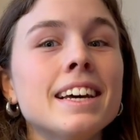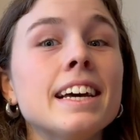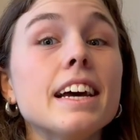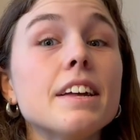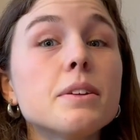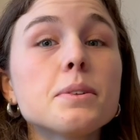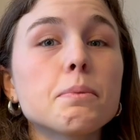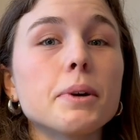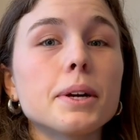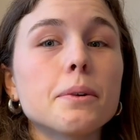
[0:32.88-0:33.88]
In this
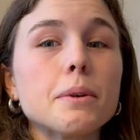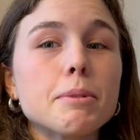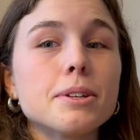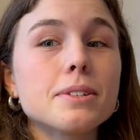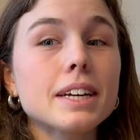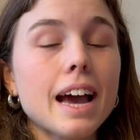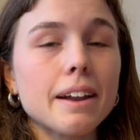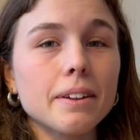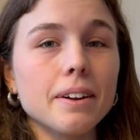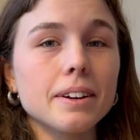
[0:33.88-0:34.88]
work, we produce a
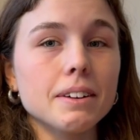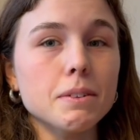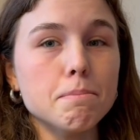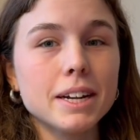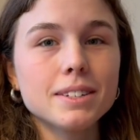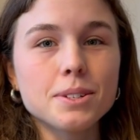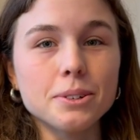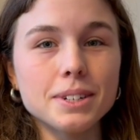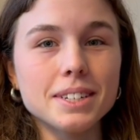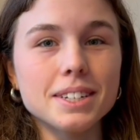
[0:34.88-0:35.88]
catalog of embedded
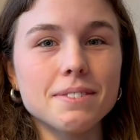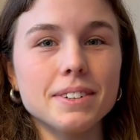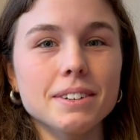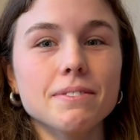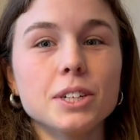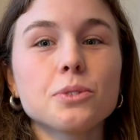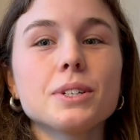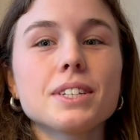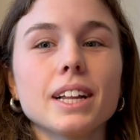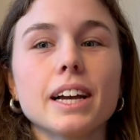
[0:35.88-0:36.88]
sources via visual
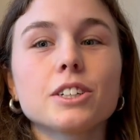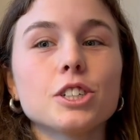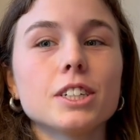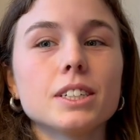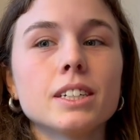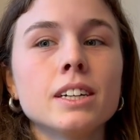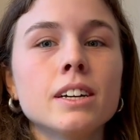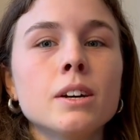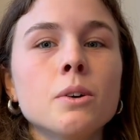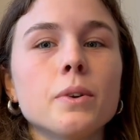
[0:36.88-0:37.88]
selection.
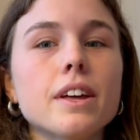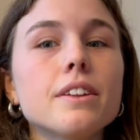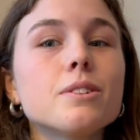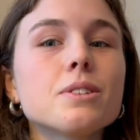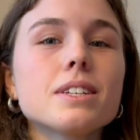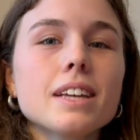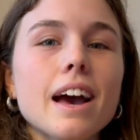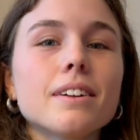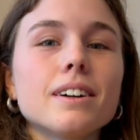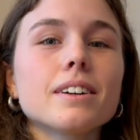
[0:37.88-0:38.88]
We then use this
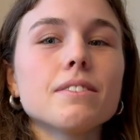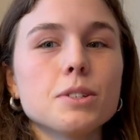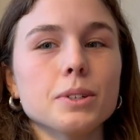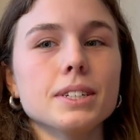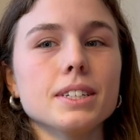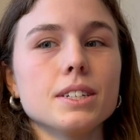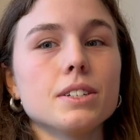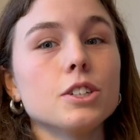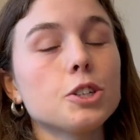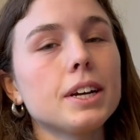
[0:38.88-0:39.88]
catalog of sources to
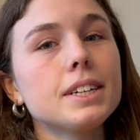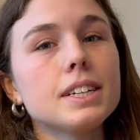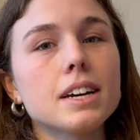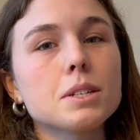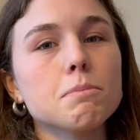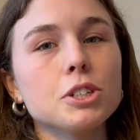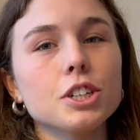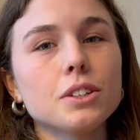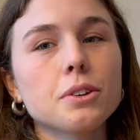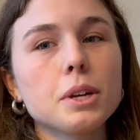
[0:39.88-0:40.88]
train and test
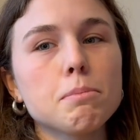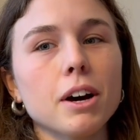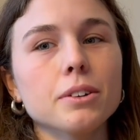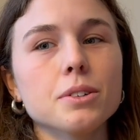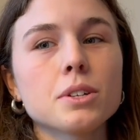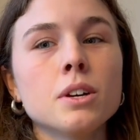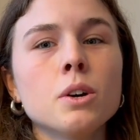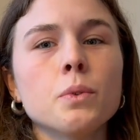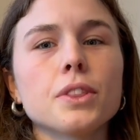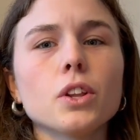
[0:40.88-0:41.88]
machine learning models
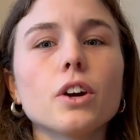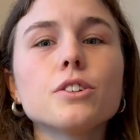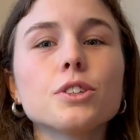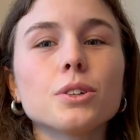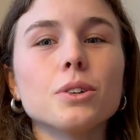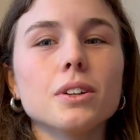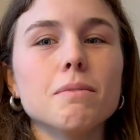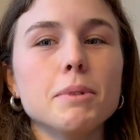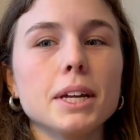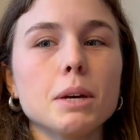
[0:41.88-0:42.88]
with the larger goal of
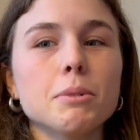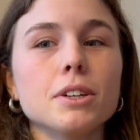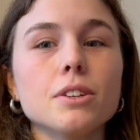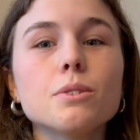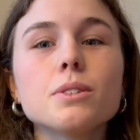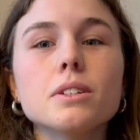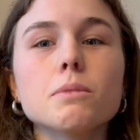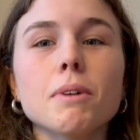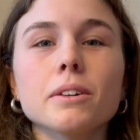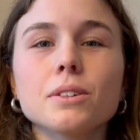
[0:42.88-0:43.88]
being able to use these
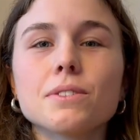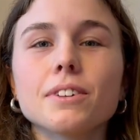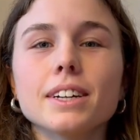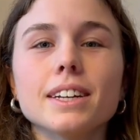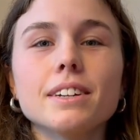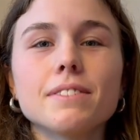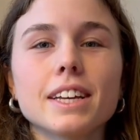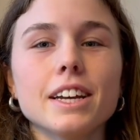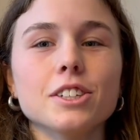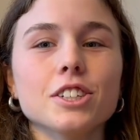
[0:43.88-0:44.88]
models for
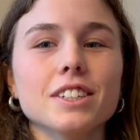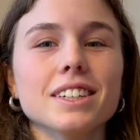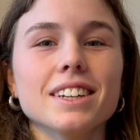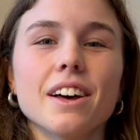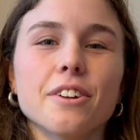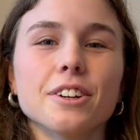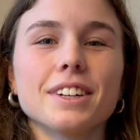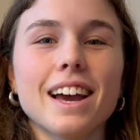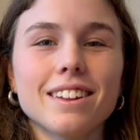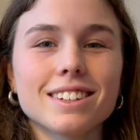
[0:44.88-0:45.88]
identification in other
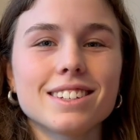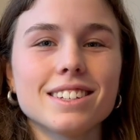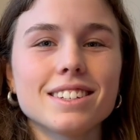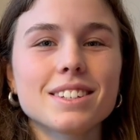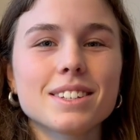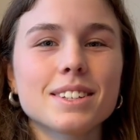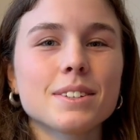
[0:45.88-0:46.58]
galaxies.